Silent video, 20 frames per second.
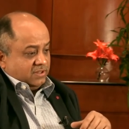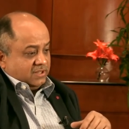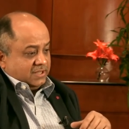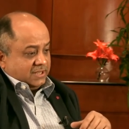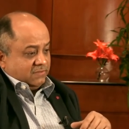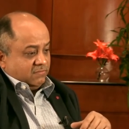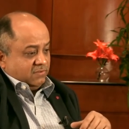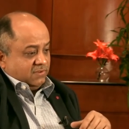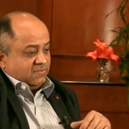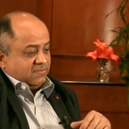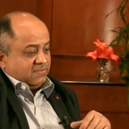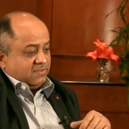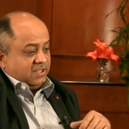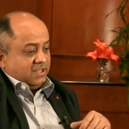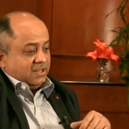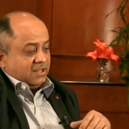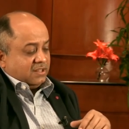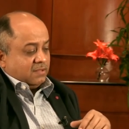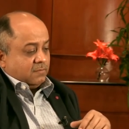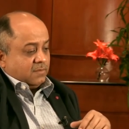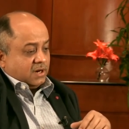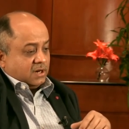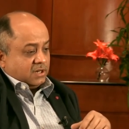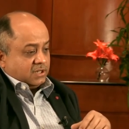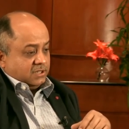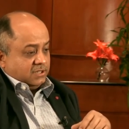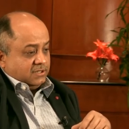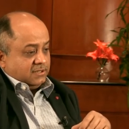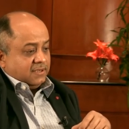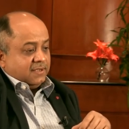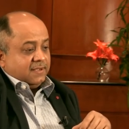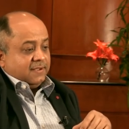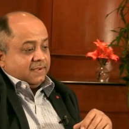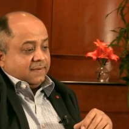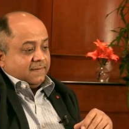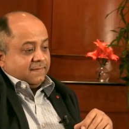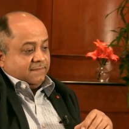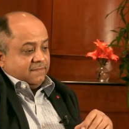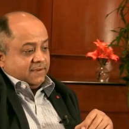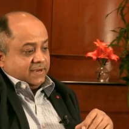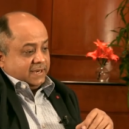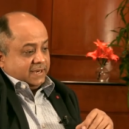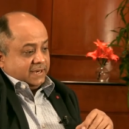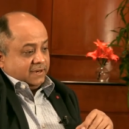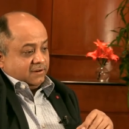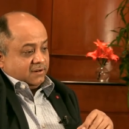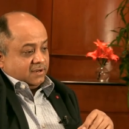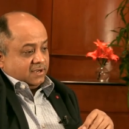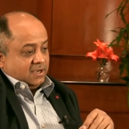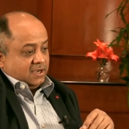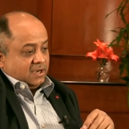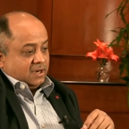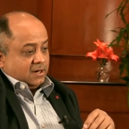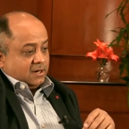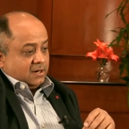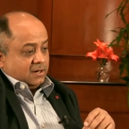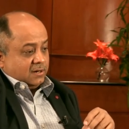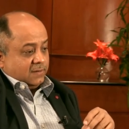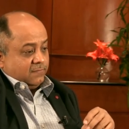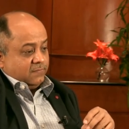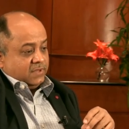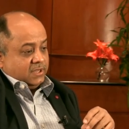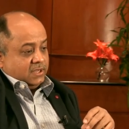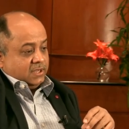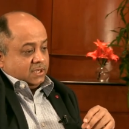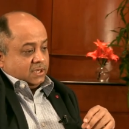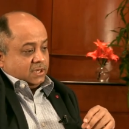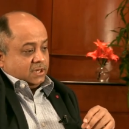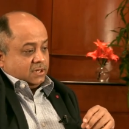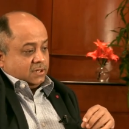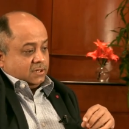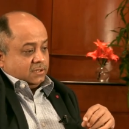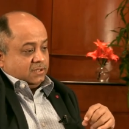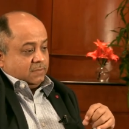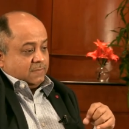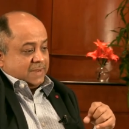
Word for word: that we've seen in the market where uh, uh,